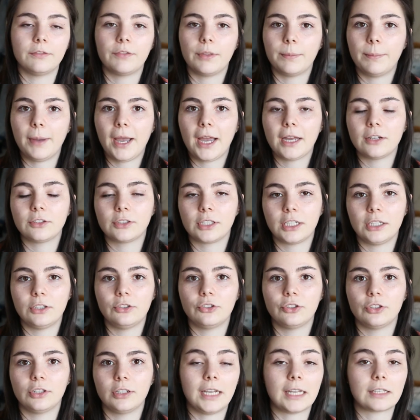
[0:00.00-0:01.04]
if the
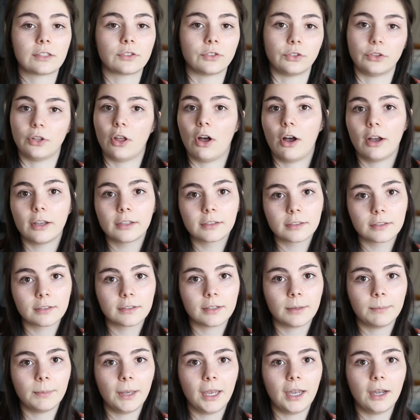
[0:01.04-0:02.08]
package gets lost
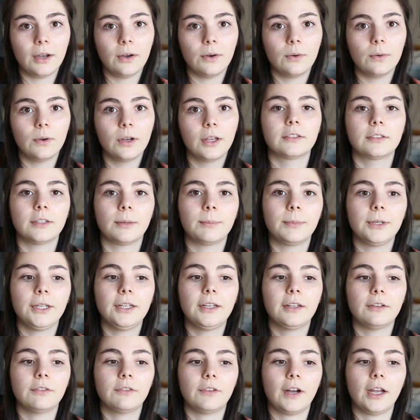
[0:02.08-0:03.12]
somehow, somebody
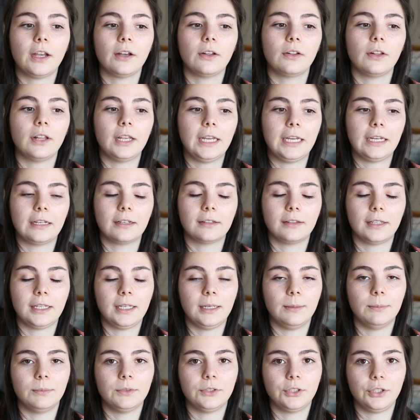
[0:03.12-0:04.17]
can file a
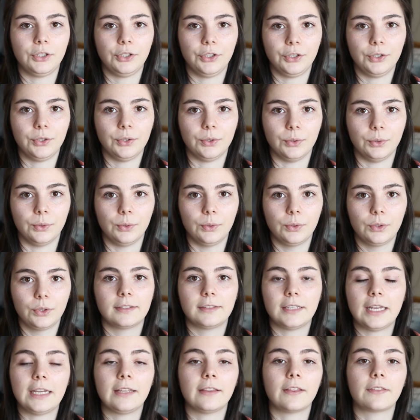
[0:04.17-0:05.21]
claim to you
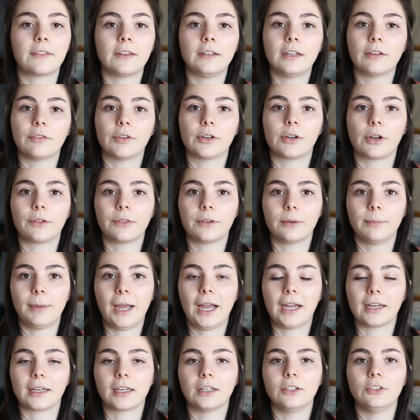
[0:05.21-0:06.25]
saying that they never got their
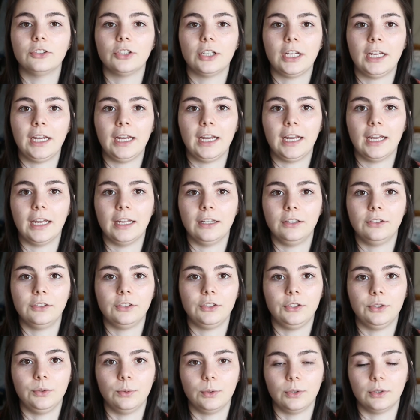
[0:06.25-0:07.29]
package, and
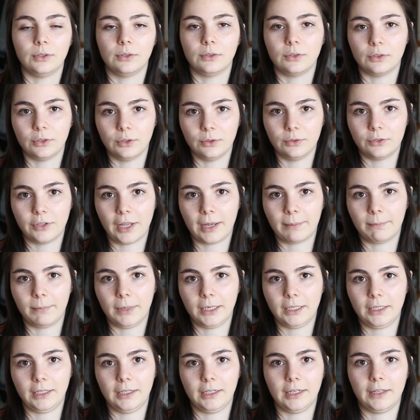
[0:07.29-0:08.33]
you will lose that
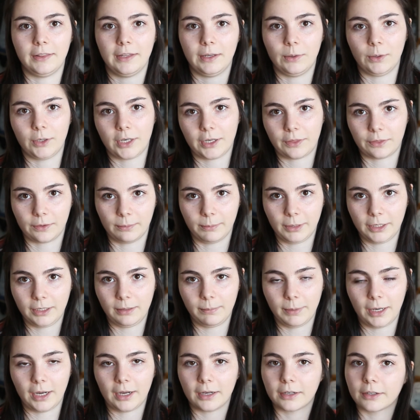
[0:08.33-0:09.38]
money and they will get their
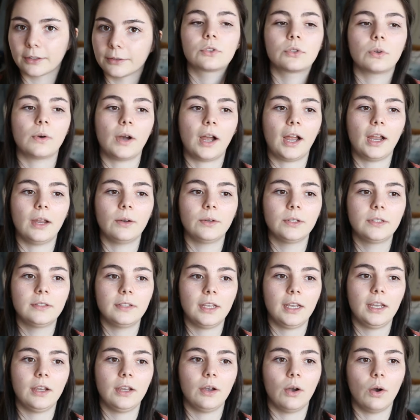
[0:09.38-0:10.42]
money back. So I would
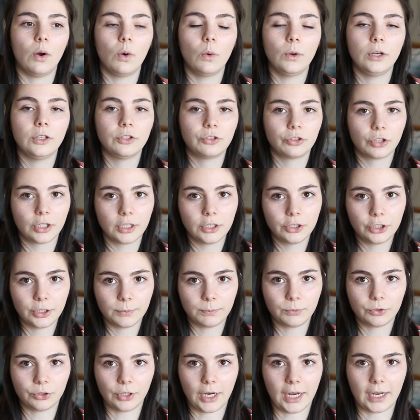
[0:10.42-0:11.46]
say always try to
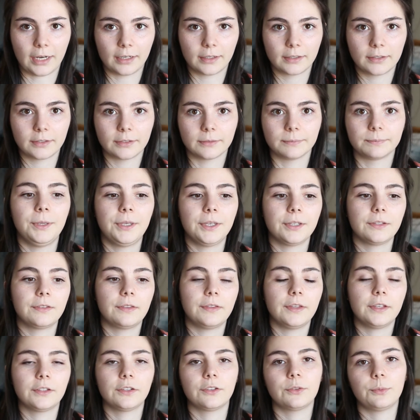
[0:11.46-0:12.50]
ship tracked, because
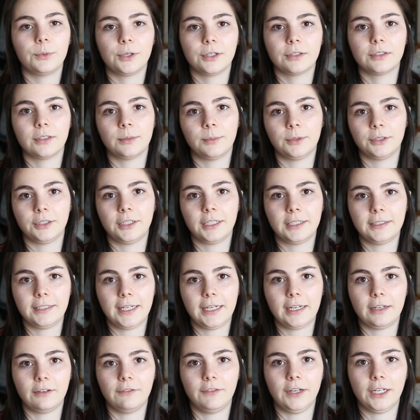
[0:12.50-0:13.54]
this is where someone can
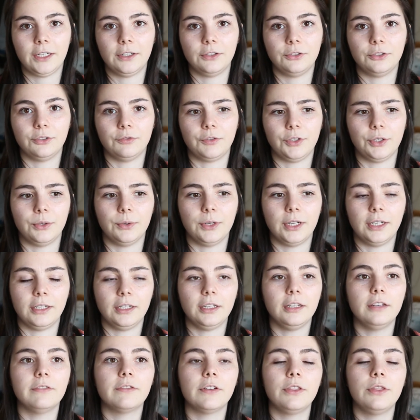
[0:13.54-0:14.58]
take advantage of you, and
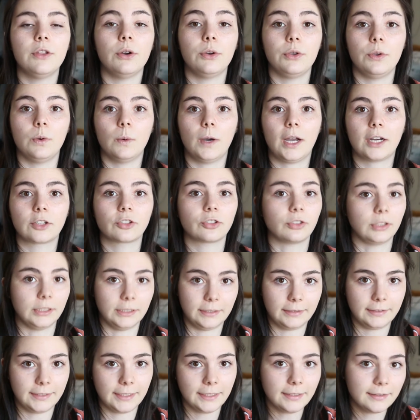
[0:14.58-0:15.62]
even though you
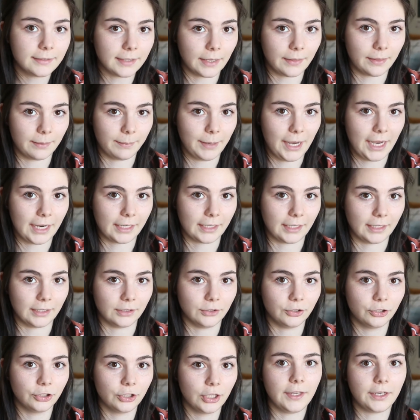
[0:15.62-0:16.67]
actually did send the
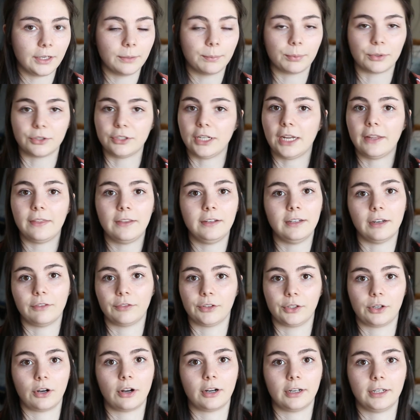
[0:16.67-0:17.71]
package, they could pretend they
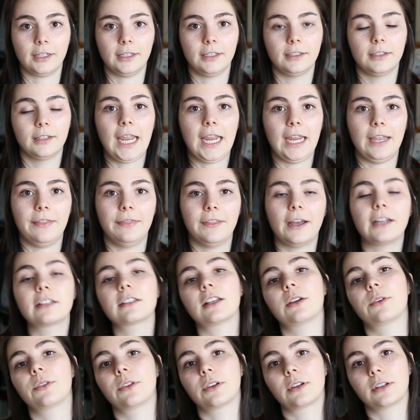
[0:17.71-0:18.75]
never got it. And
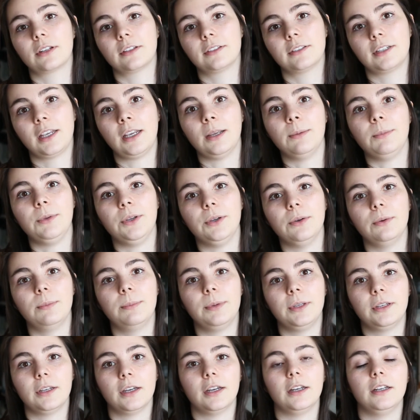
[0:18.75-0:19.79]
that's how they're going to scam you,
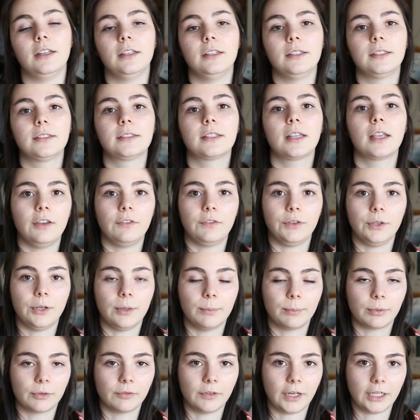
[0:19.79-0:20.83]
because if you
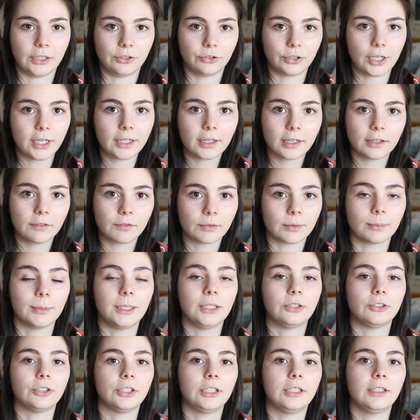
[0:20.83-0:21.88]
didn't provide tracking
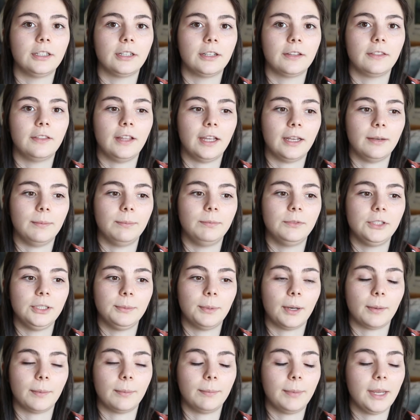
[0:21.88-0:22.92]
information, then
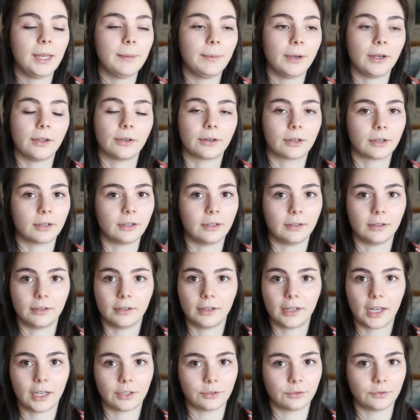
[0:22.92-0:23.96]
Depop and PayPal are going
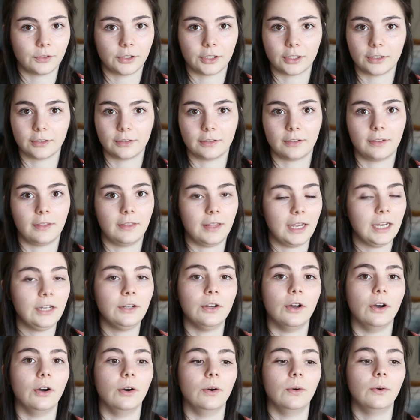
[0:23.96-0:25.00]
to, as far as they
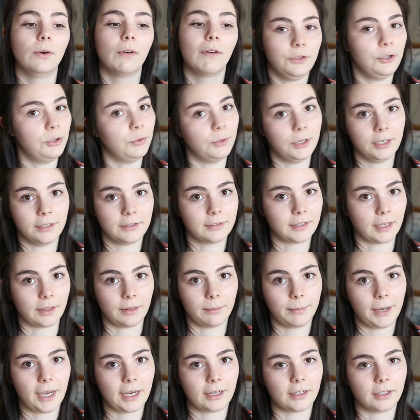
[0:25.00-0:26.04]
know, you didn't send
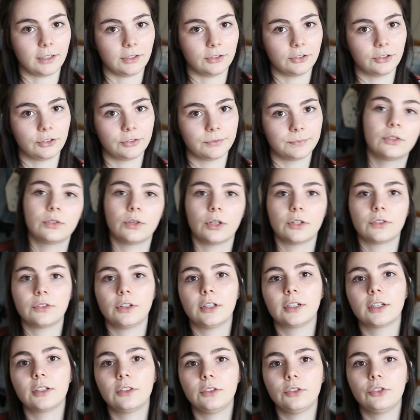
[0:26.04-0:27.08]
the package. So as
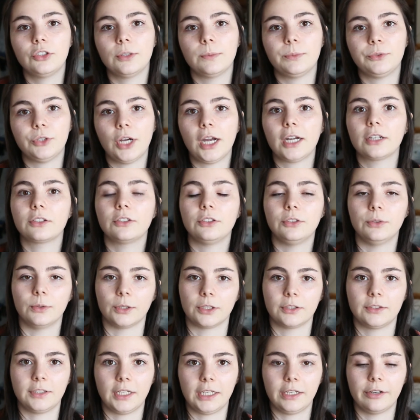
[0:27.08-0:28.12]
long as you ship tracked, you
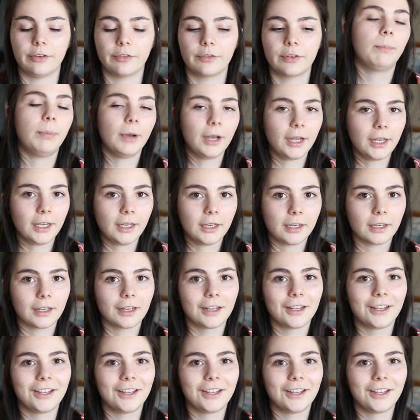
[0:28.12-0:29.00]
are safe. But